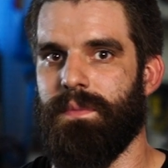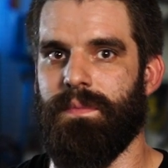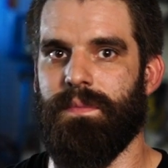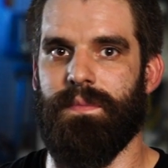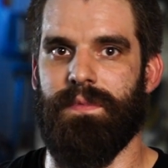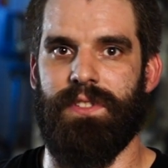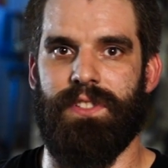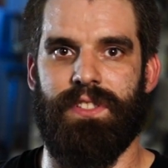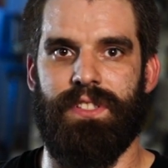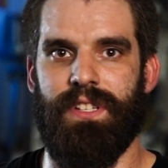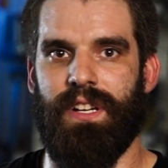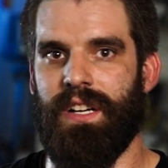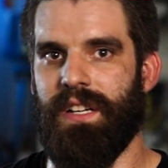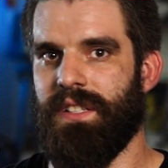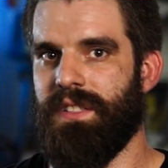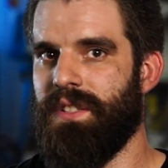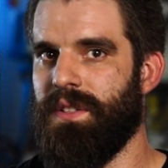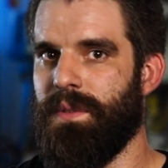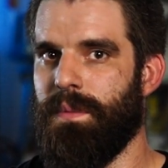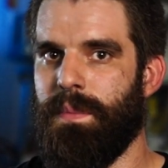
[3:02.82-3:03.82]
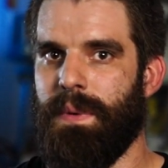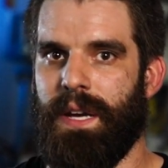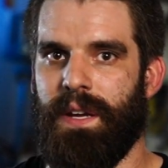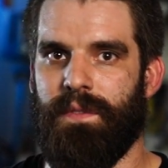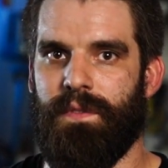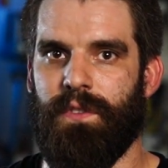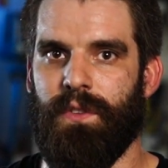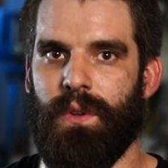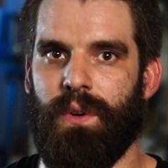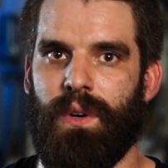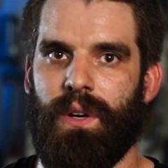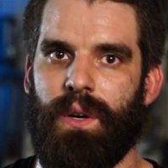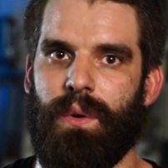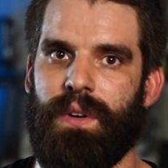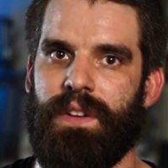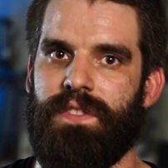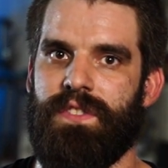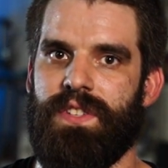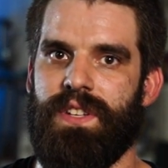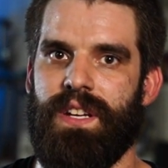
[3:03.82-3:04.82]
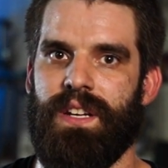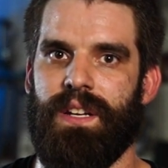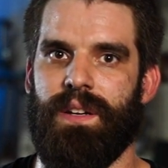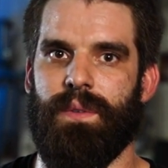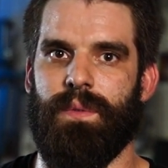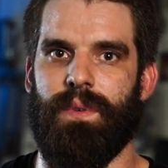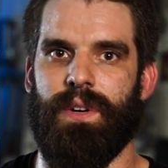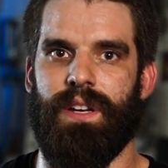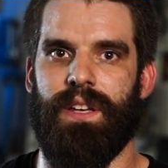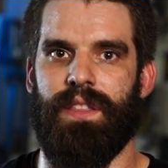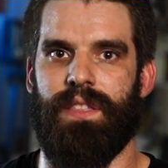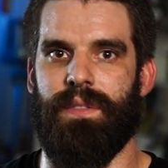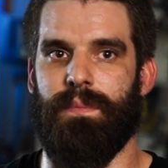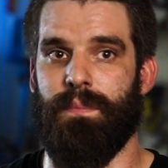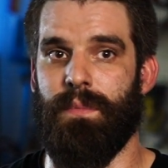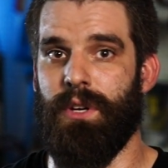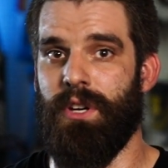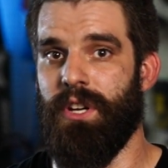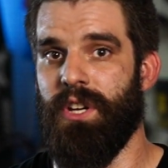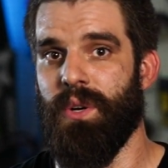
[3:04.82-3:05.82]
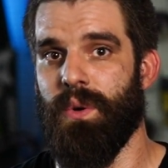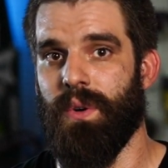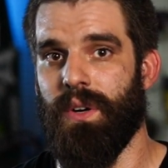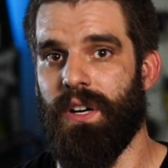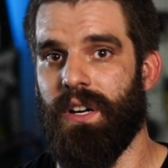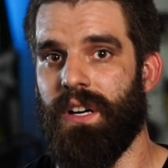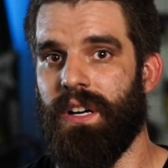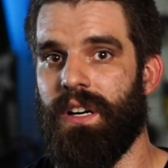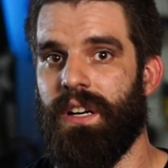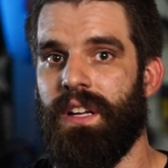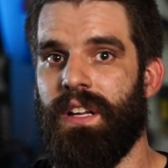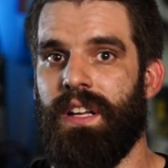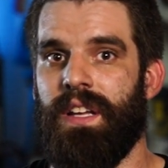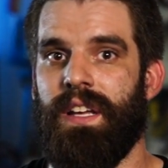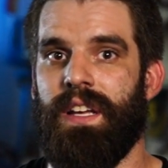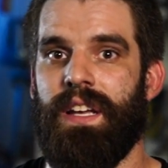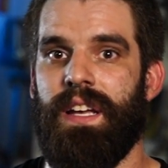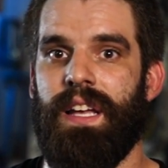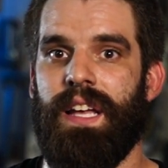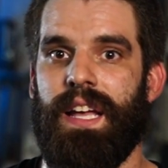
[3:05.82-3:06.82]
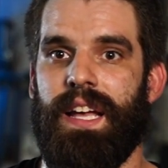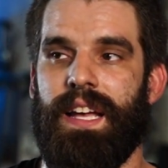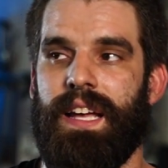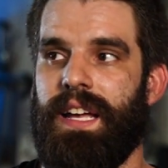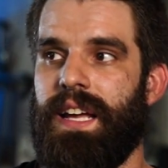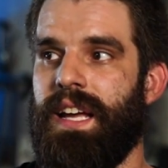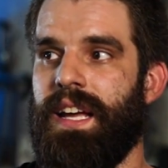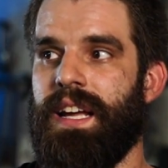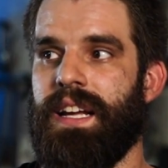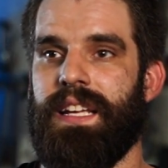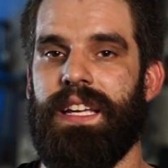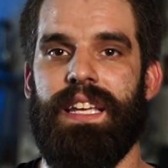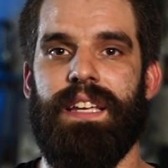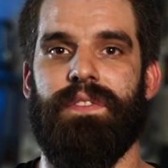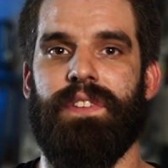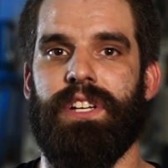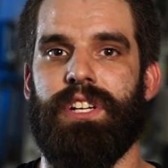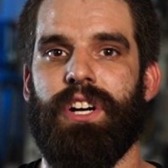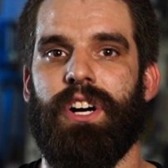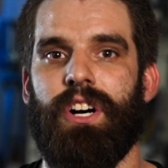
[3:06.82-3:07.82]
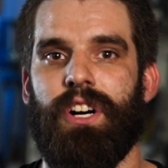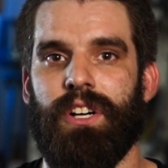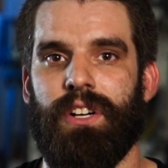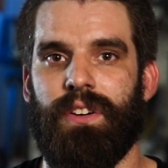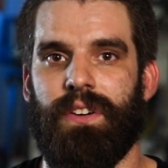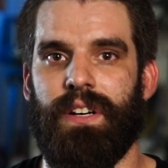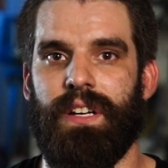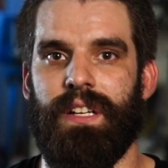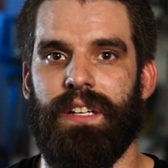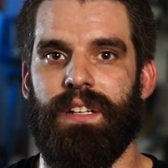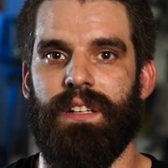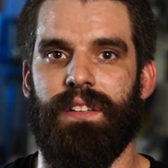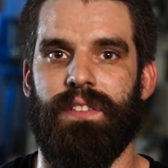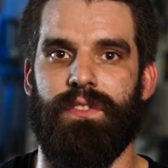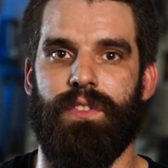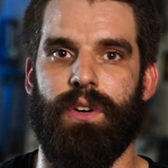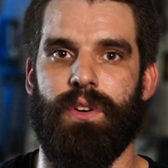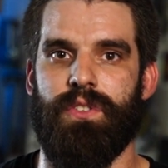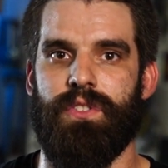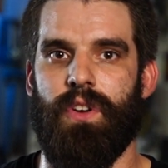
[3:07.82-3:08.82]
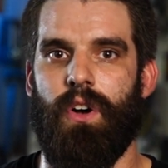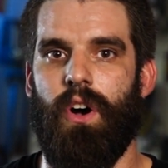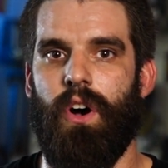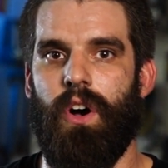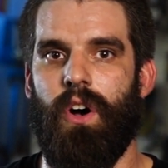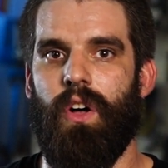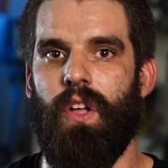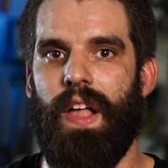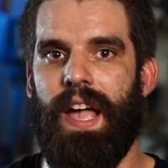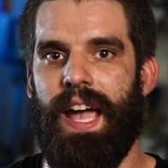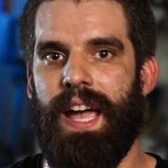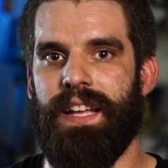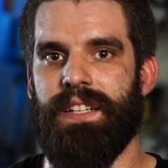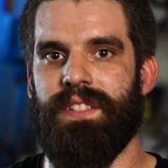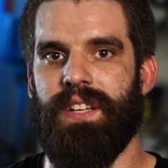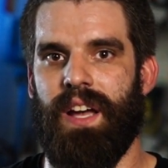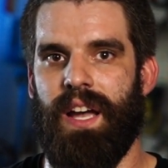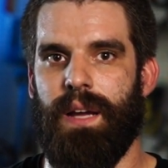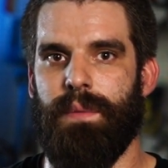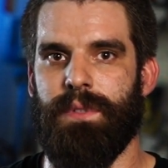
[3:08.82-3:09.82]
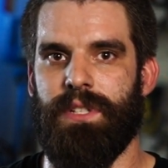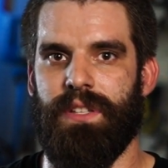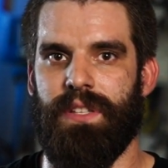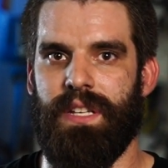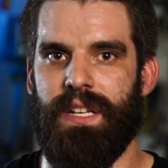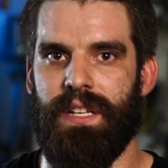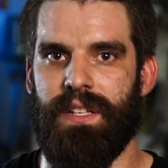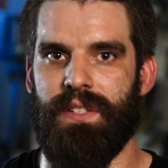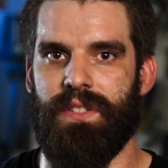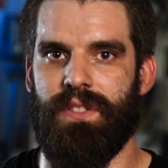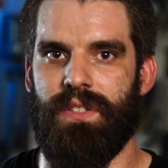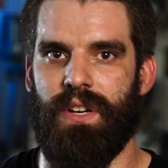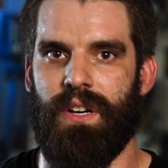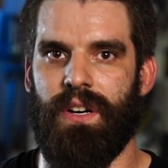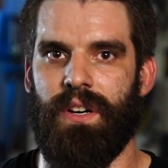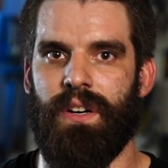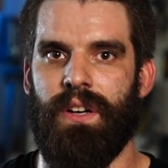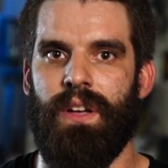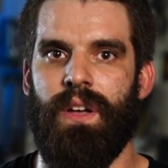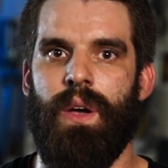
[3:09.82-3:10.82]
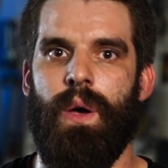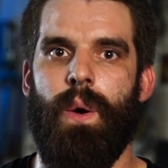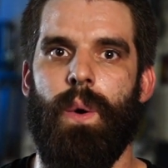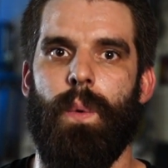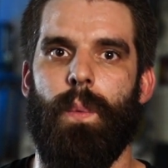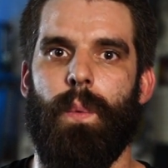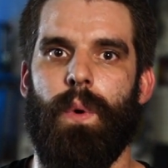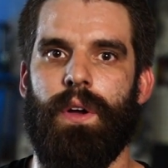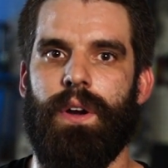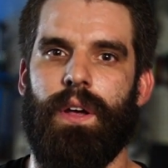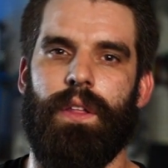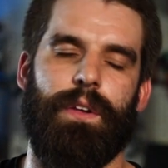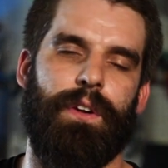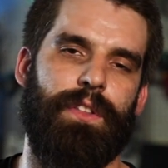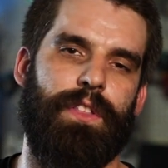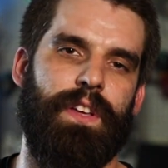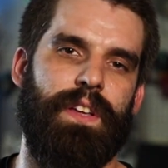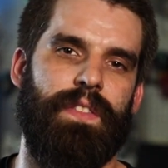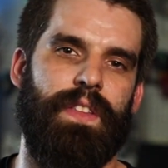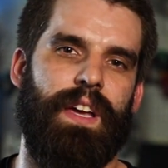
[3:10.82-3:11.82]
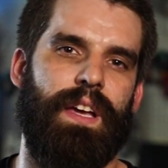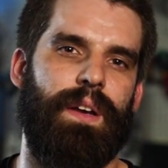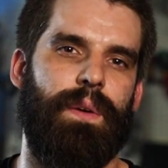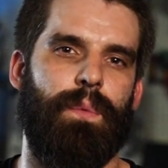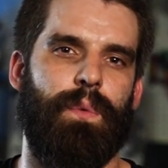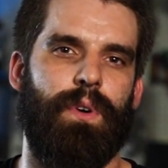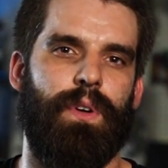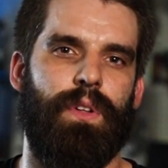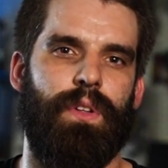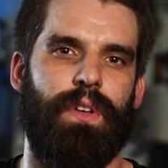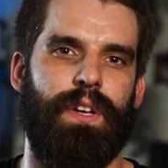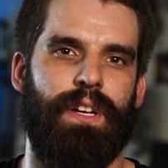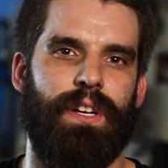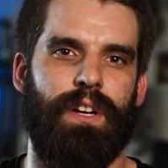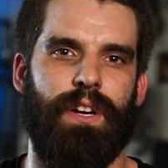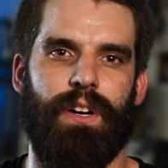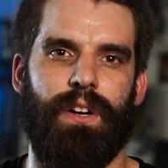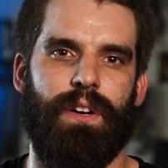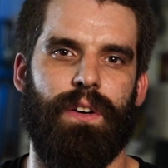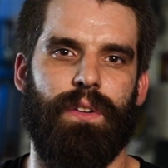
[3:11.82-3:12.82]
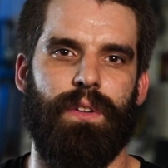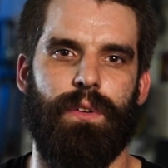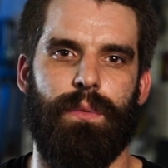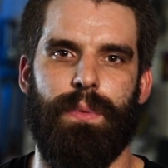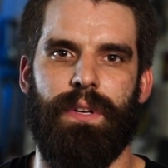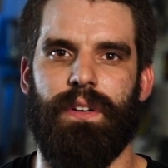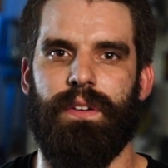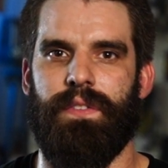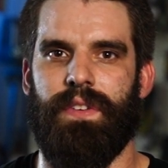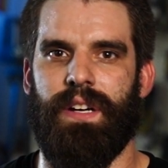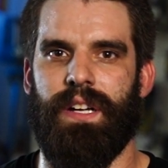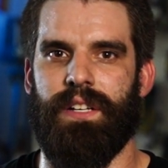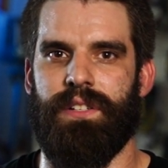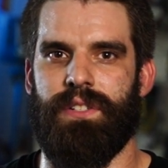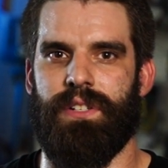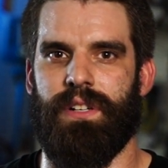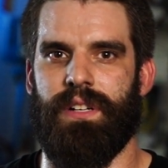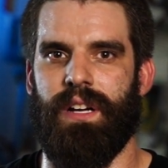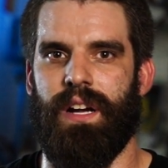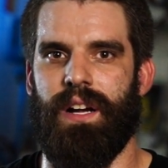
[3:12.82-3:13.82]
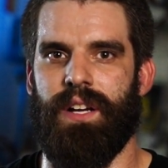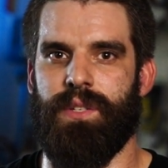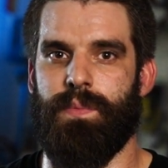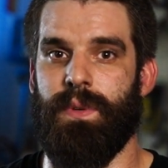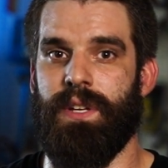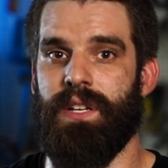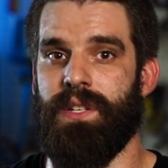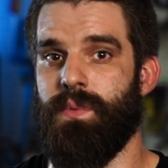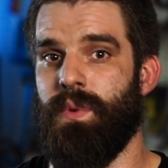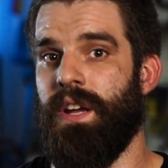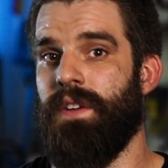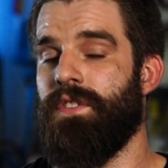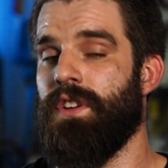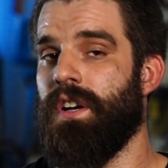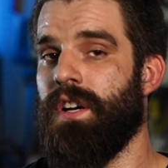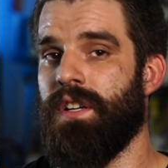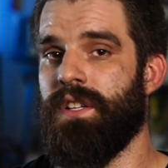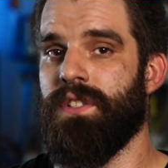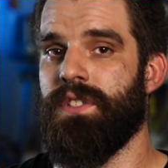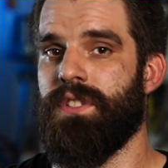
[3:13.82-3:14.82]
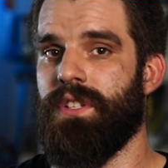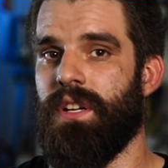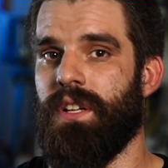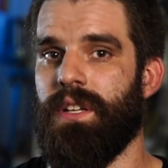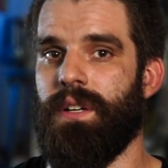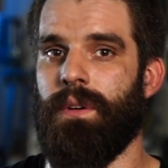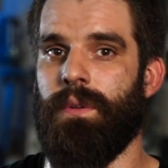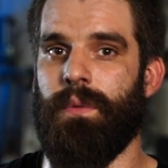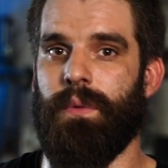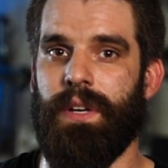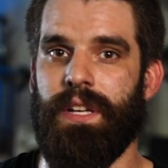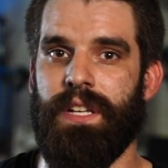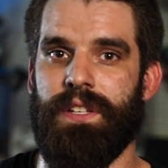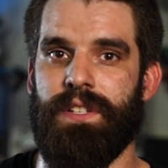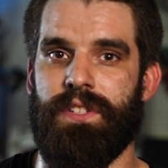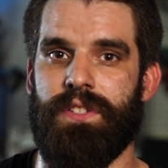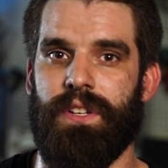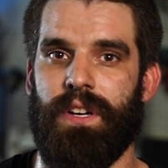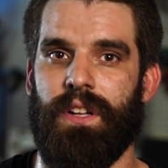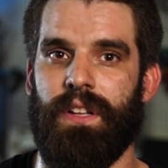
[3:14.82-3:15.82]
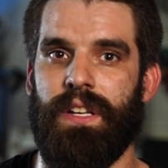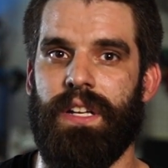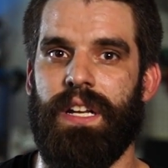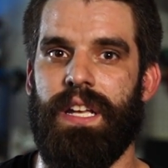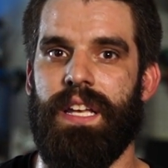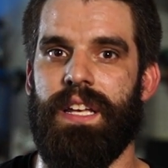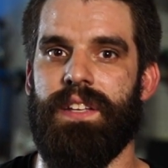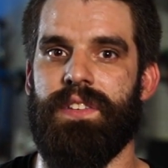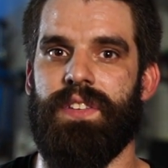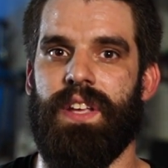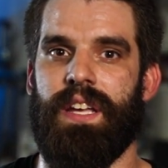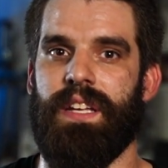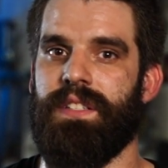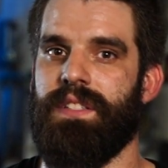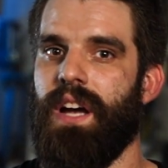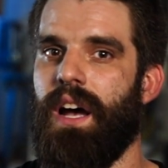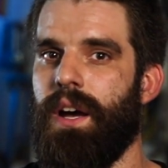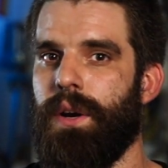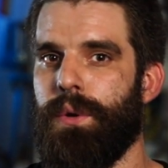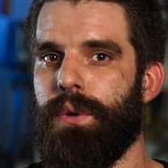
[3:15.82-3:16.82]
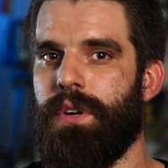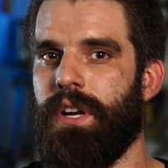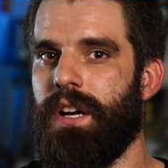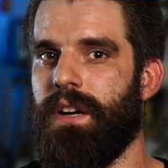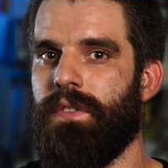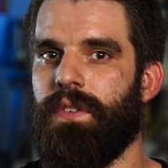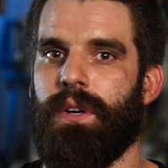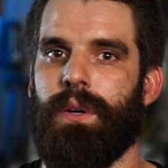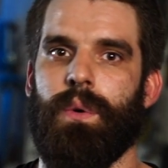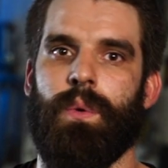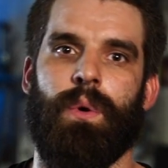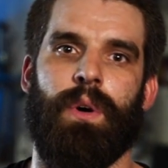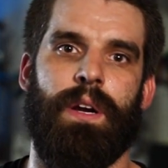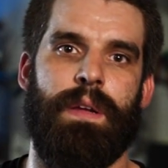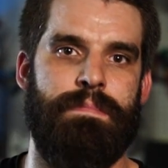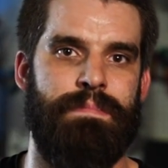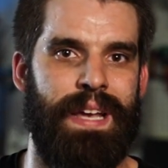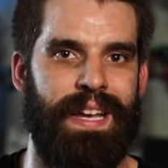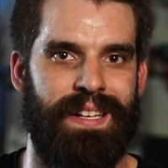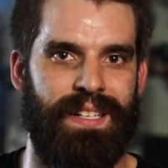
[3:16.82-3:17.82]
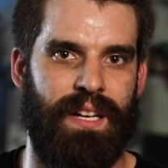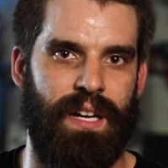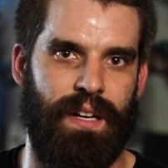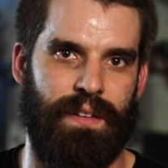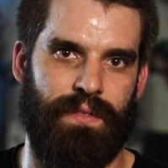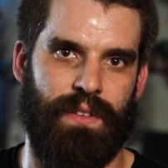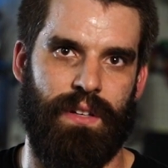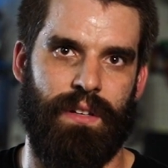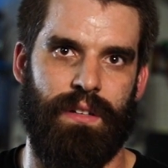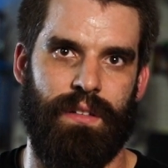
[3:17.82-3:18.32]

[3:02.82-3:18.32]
stuck to the bed floor, we've seen it with manure, heck, even concrete. Those all add time to the install. One other thing that will incur a little bit of an extra cost because we have to uninstall it and reinstall it is a tonneau cover or a bed cover.